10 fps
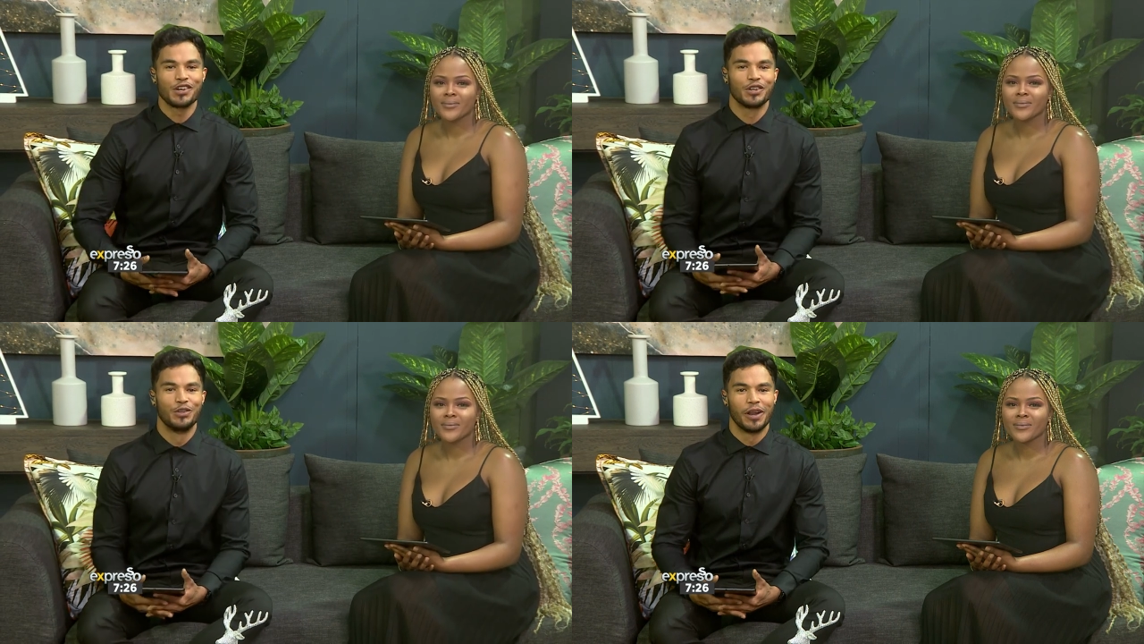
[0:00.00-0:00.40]

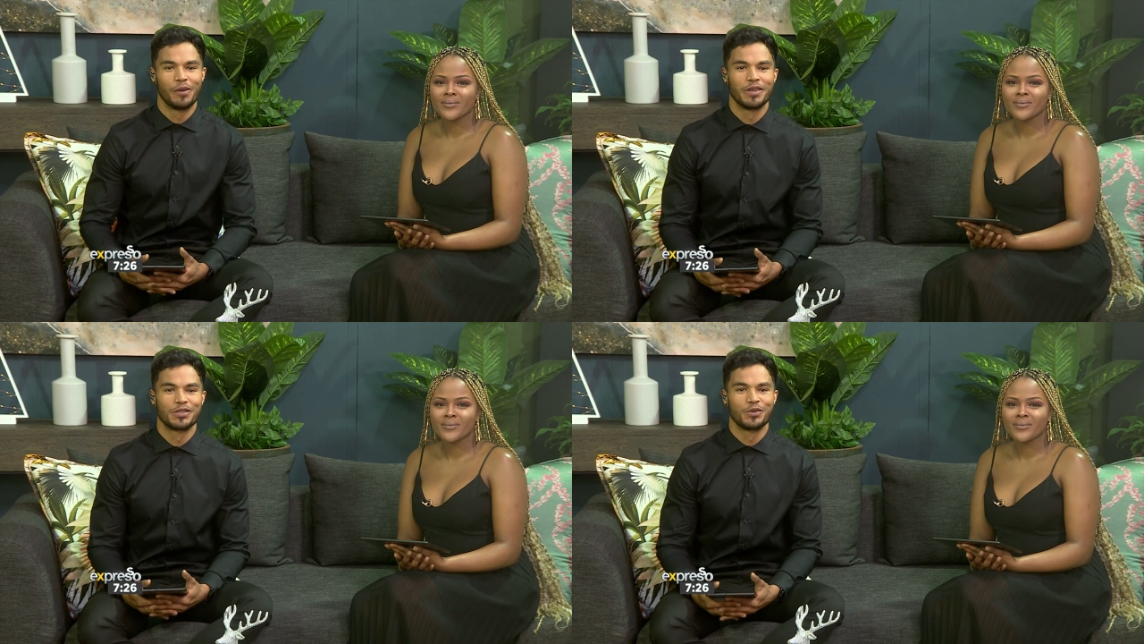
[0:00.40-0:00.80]
Speaker 1: Asha
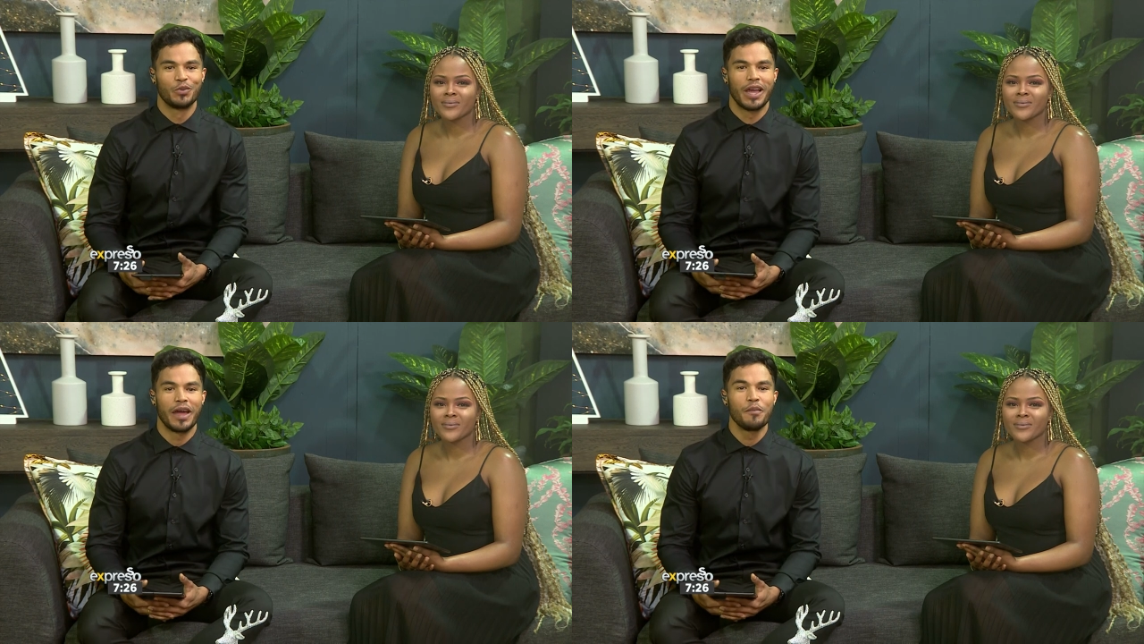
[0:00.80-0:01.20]
Dulab as
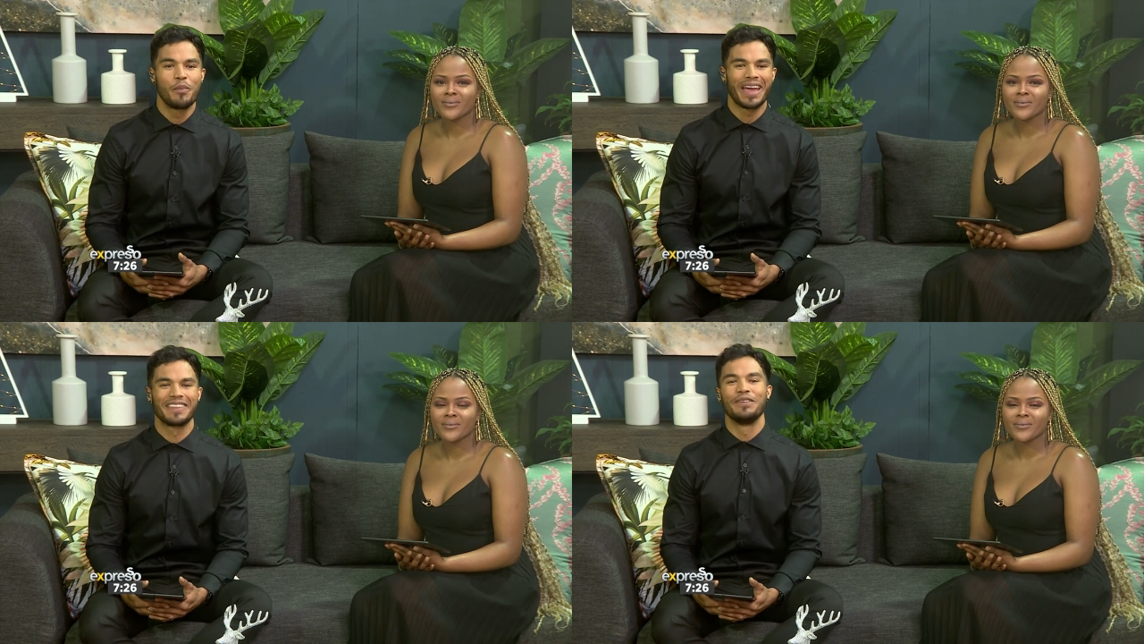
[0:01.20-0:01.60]
we
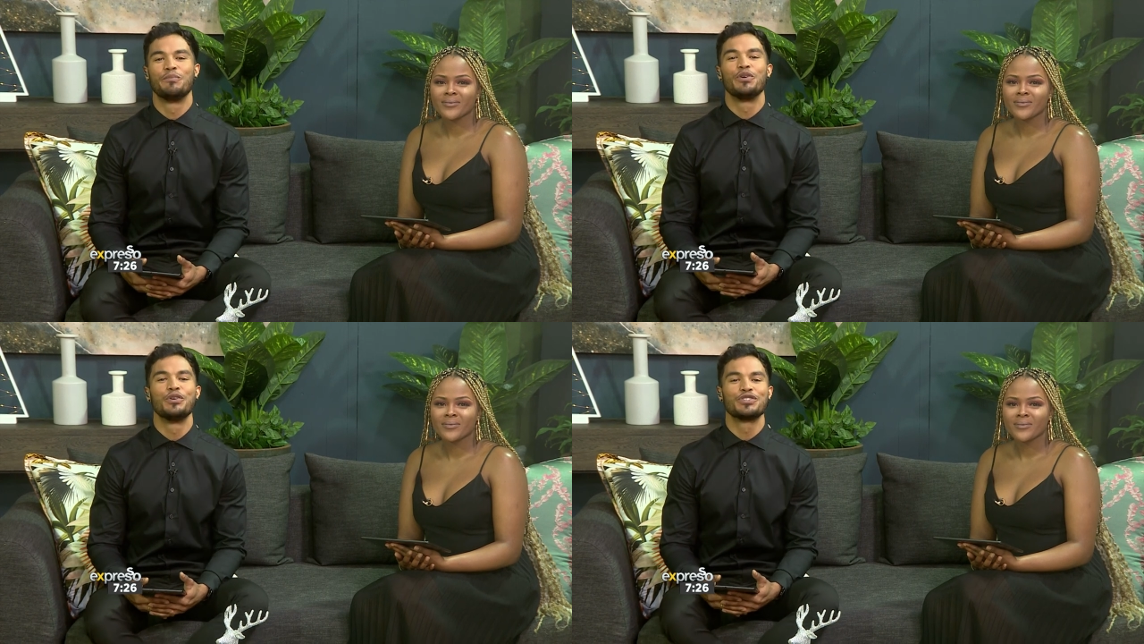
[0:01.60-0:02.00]
unpack the
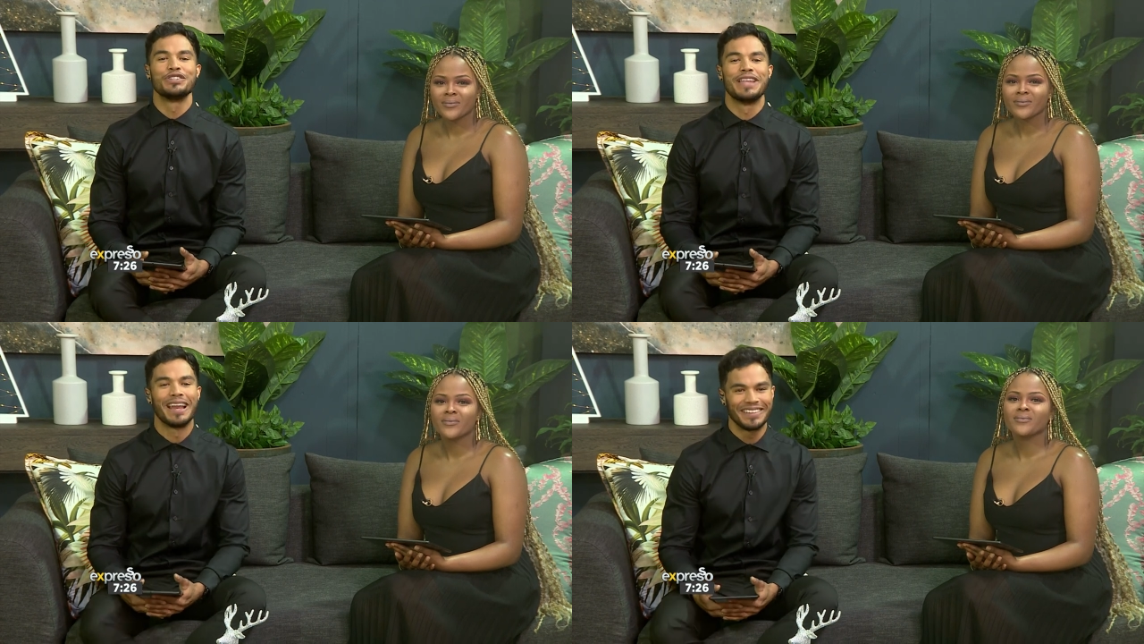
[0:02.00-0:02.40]

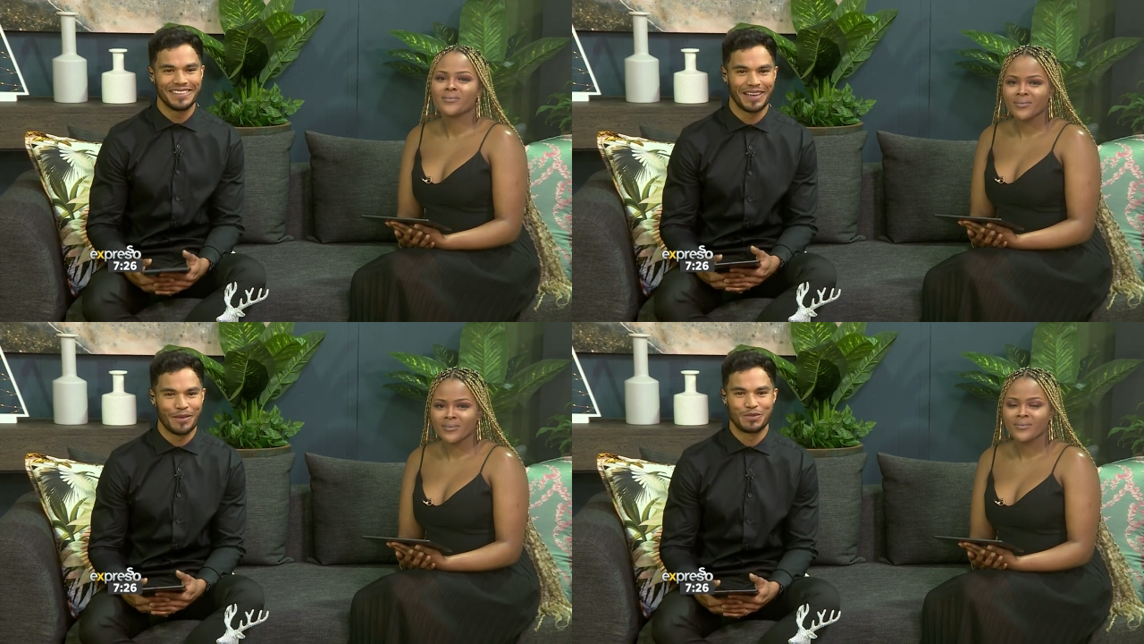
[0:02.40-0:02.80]
personality
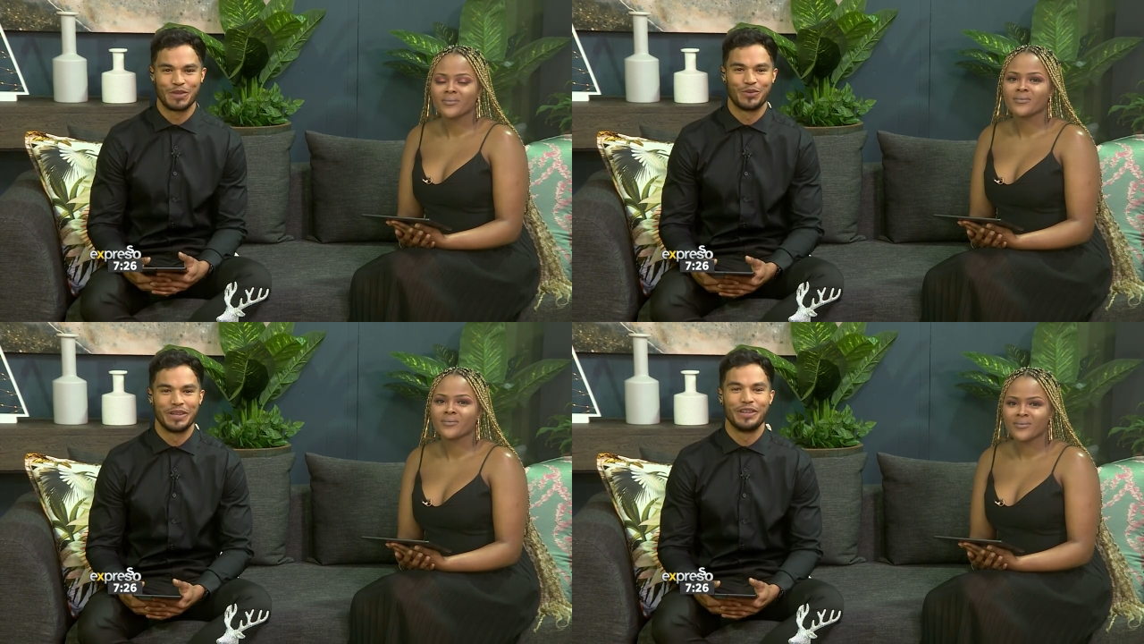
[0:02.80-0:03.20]
types
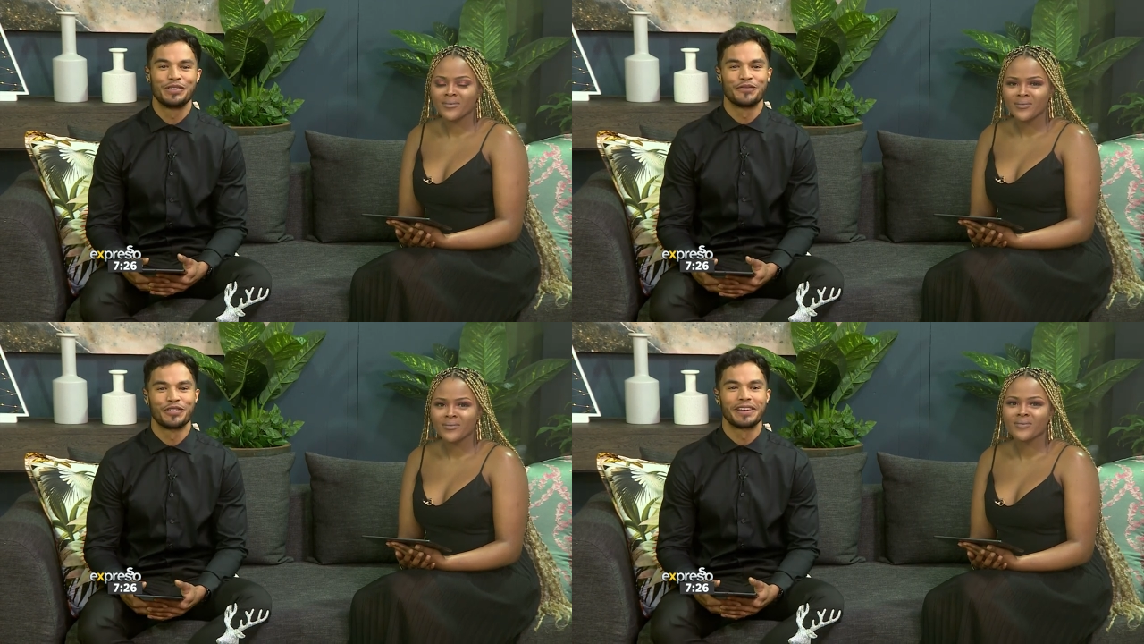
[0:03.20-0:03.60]
between
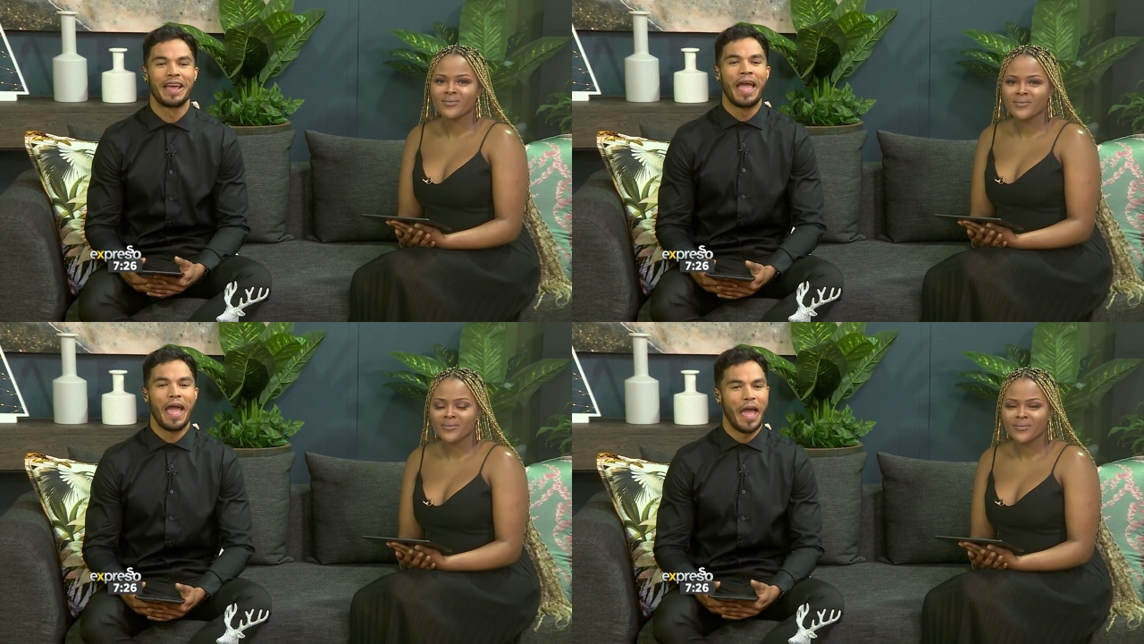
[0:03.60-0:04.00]
introvert,